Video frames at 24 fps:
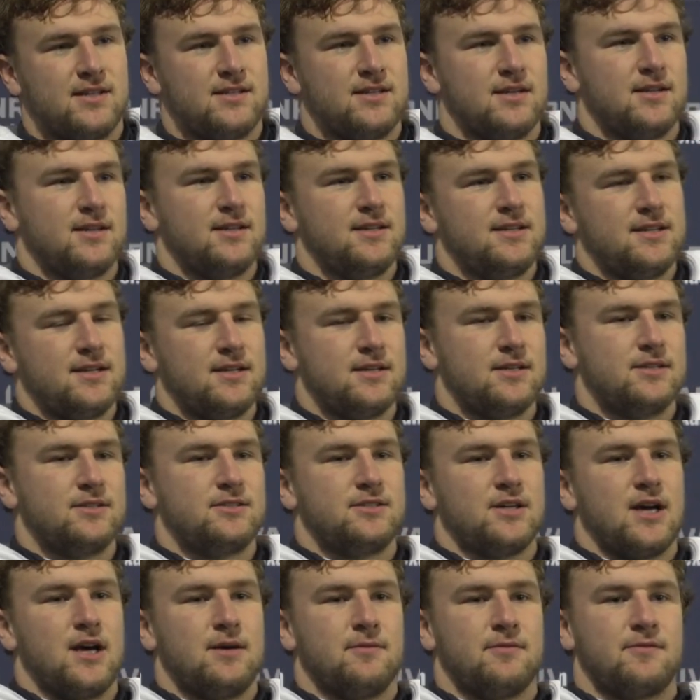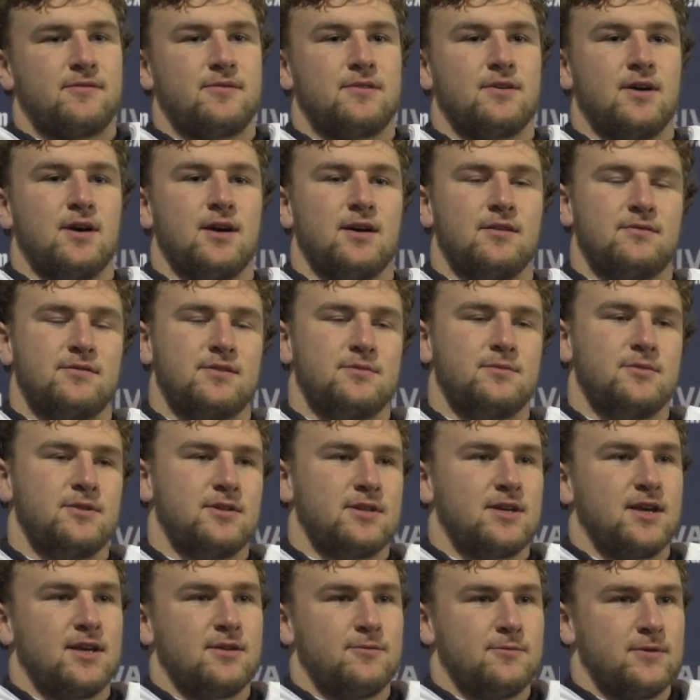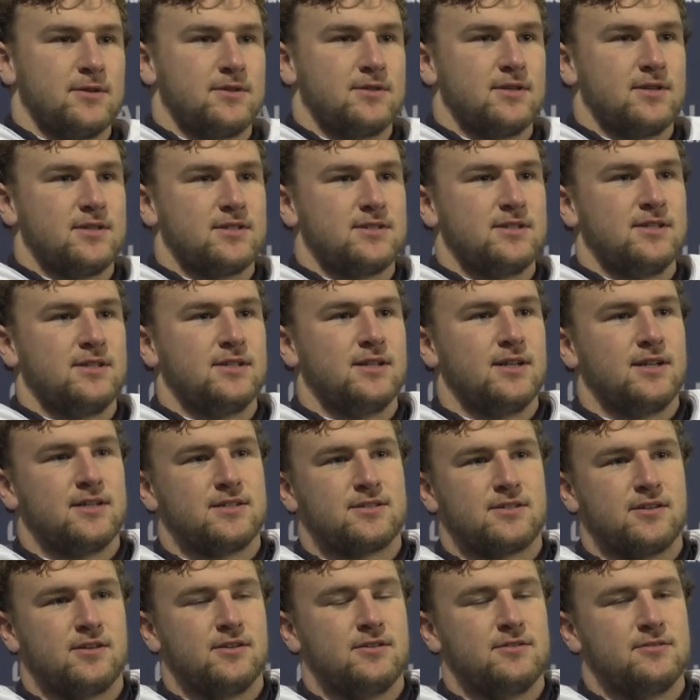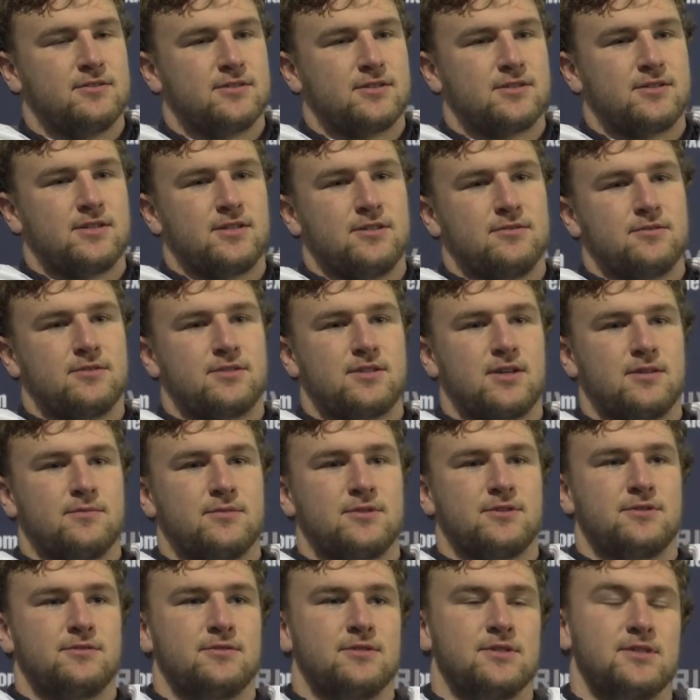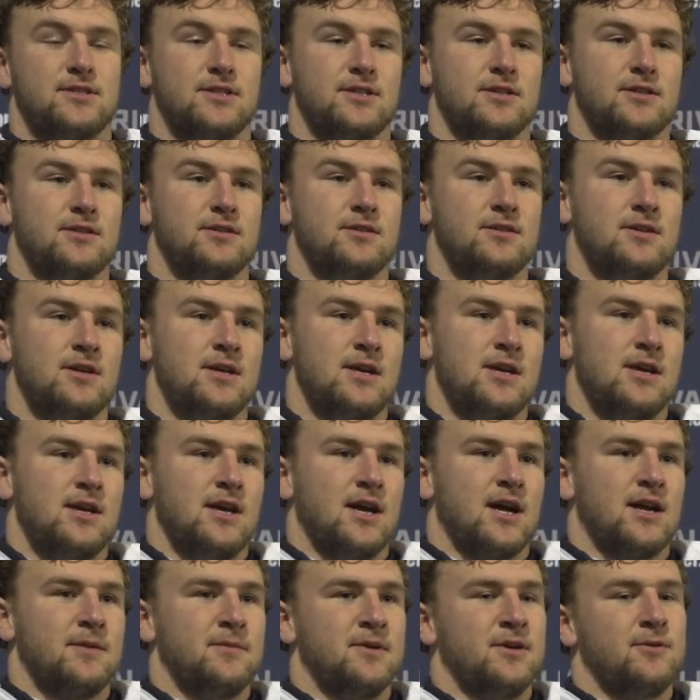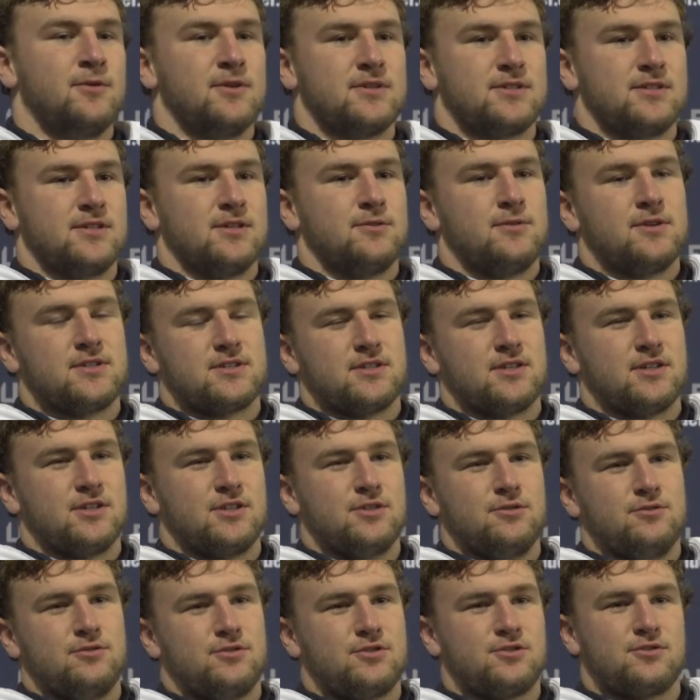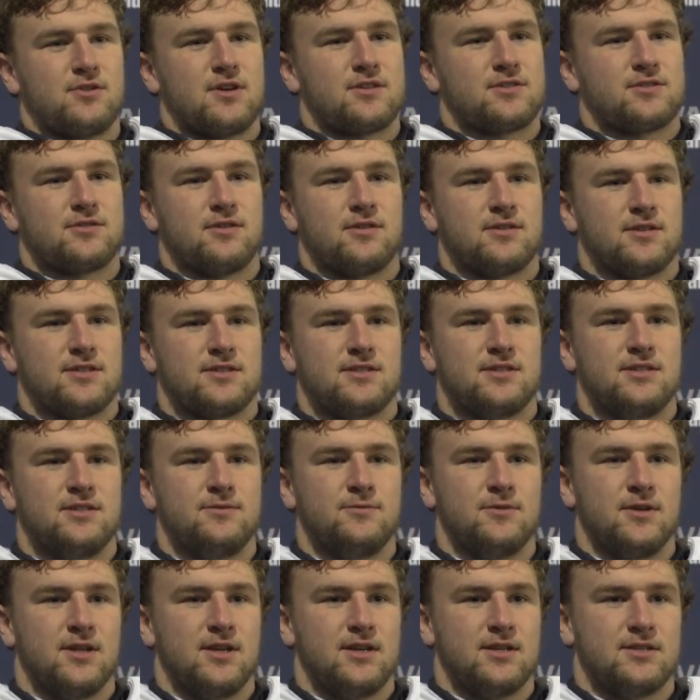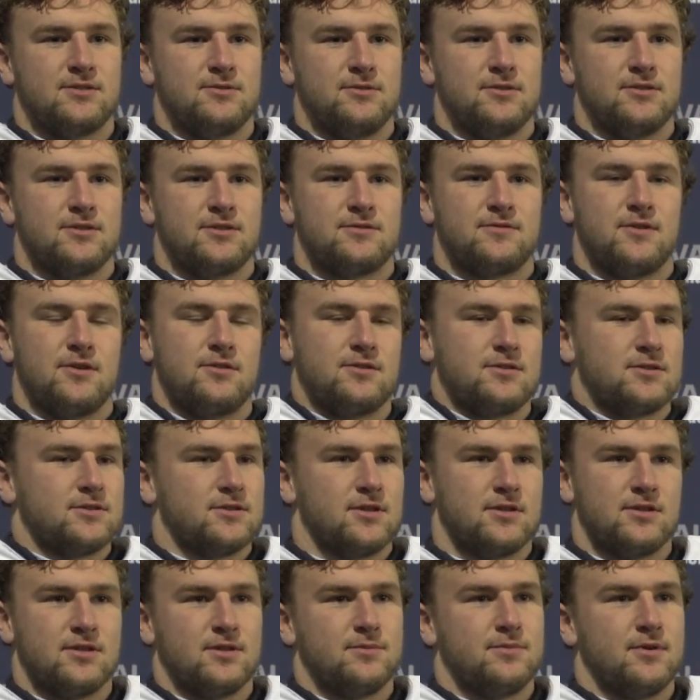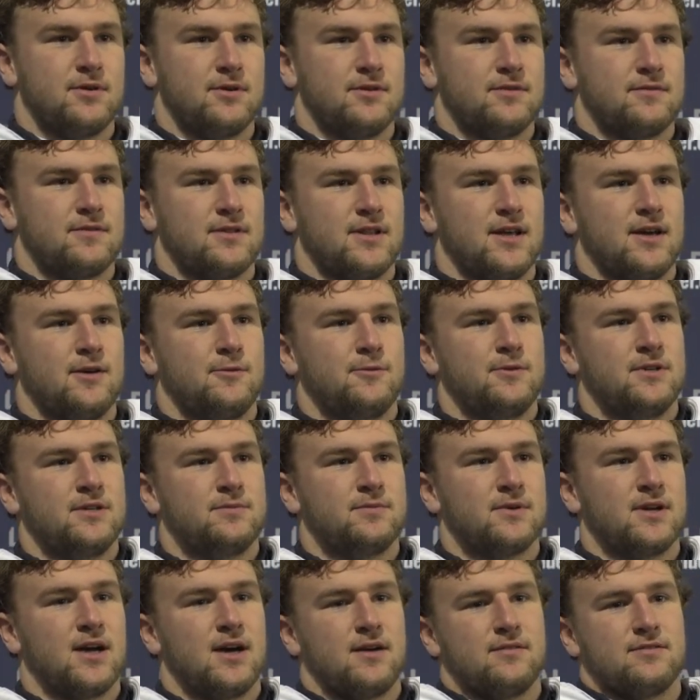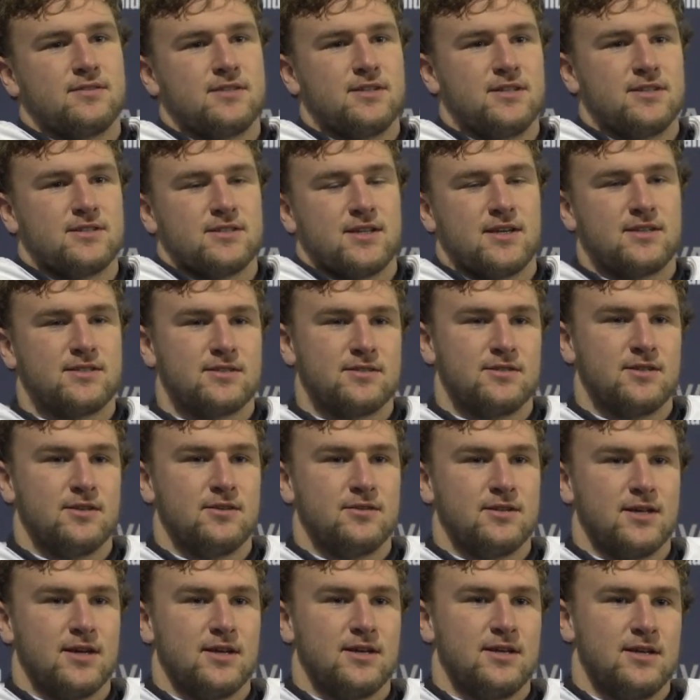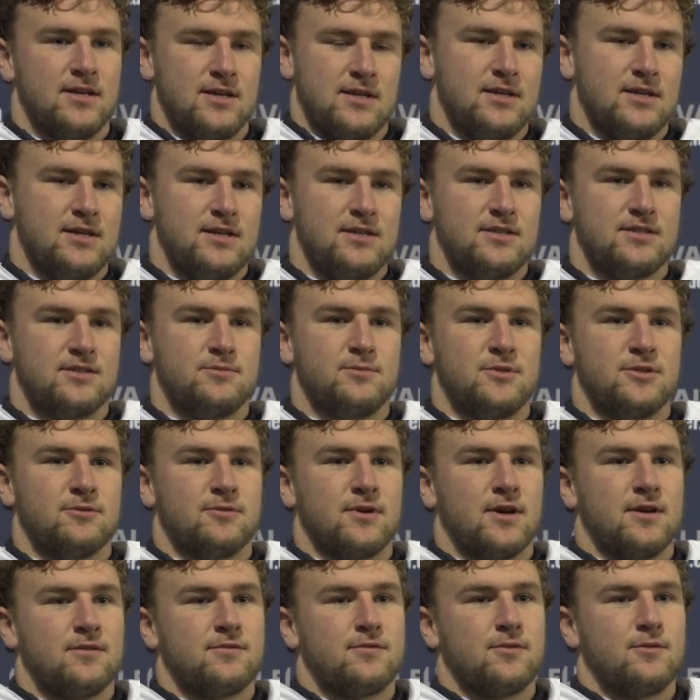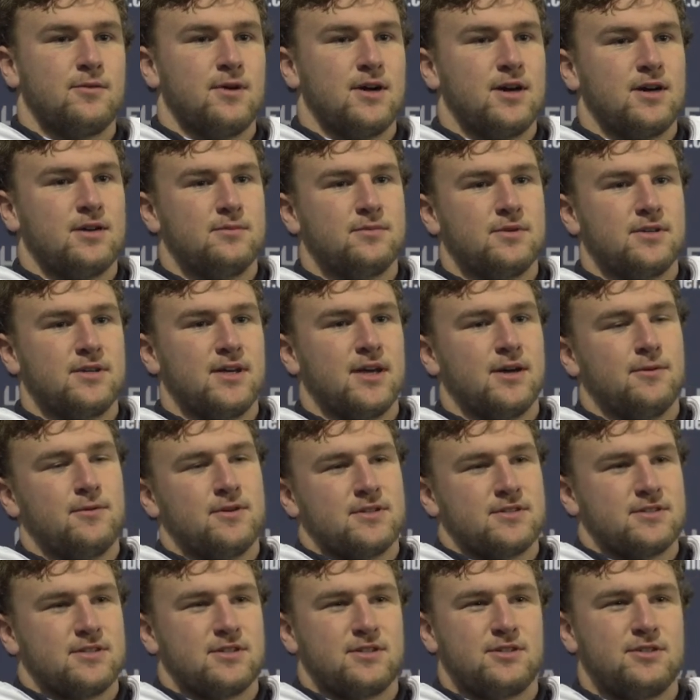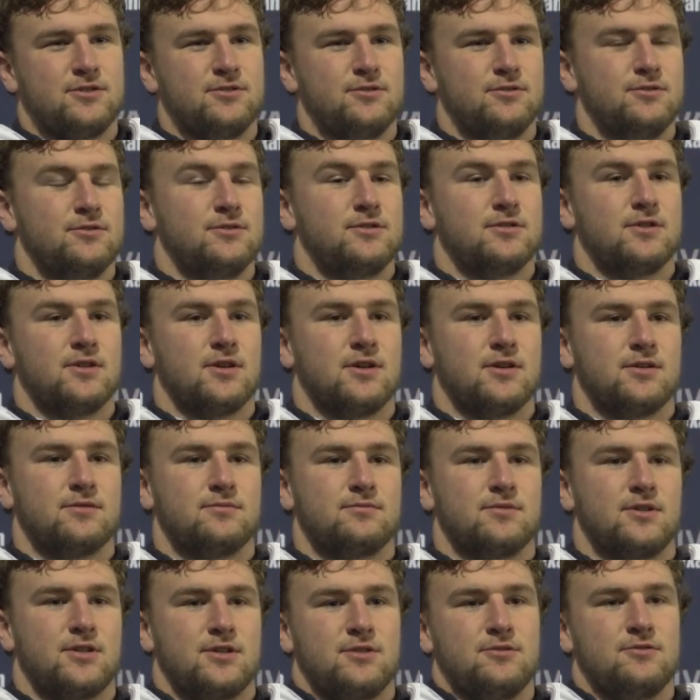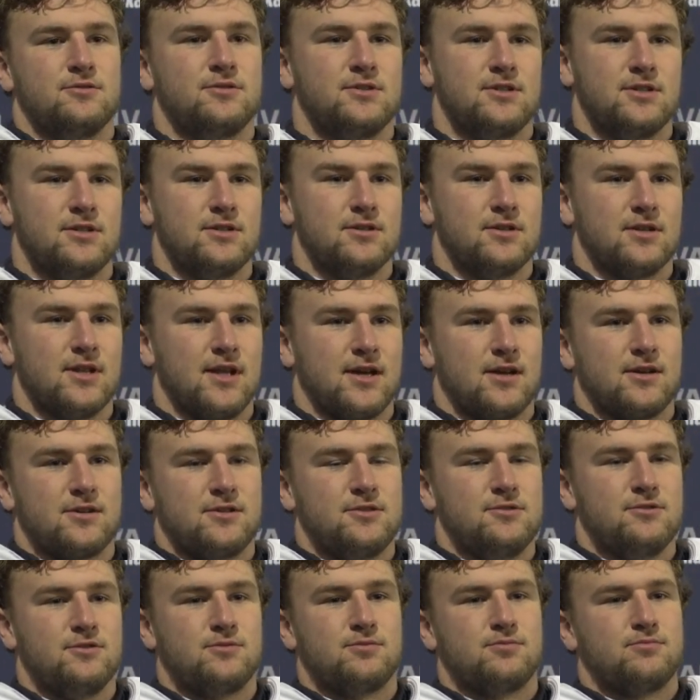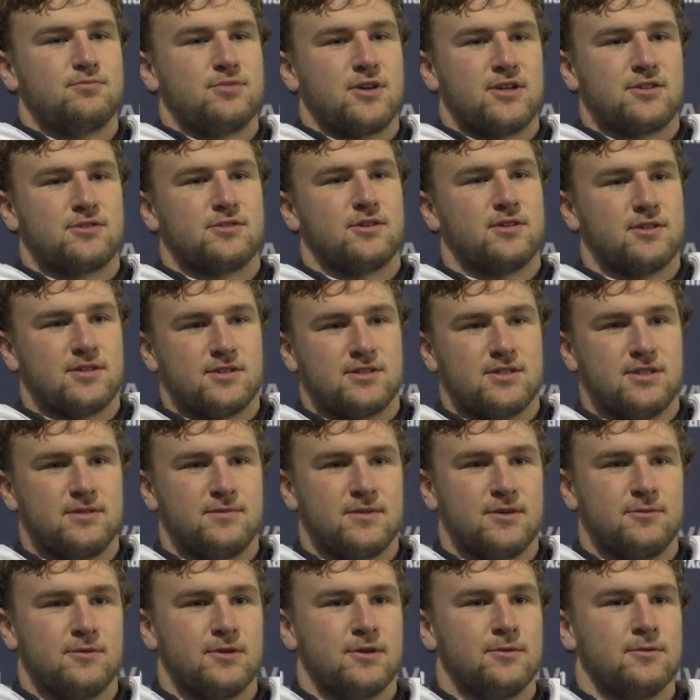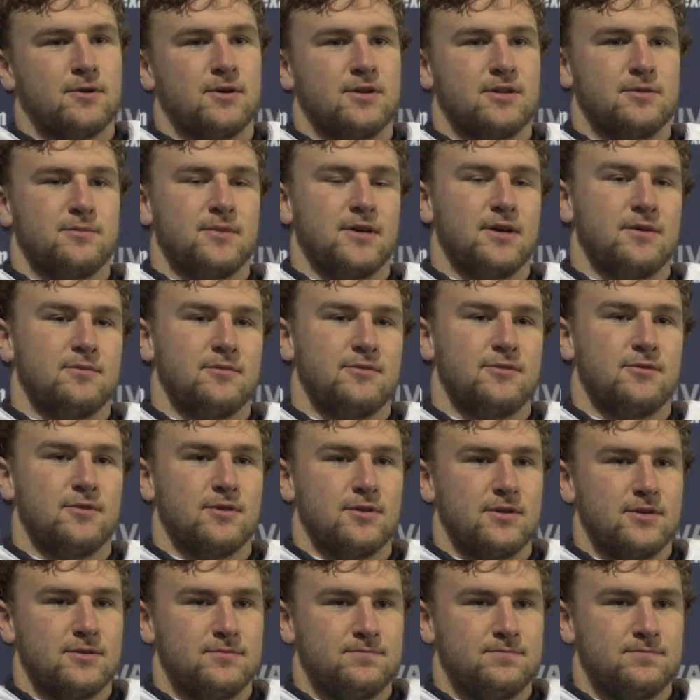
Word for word: did. He did a good job of, of, communicating with us, and he let us know he was he was coming to a deal. I mean, it wasn't it wasn't a huge stressor on the team really, because we were just focusing on the opponent for that week. But obviously, it's nice to know that he's going to be around for a while. But yeah, it wasn't a huge uh, a huge deal, like a huge pressure on the team that we were worried about before. What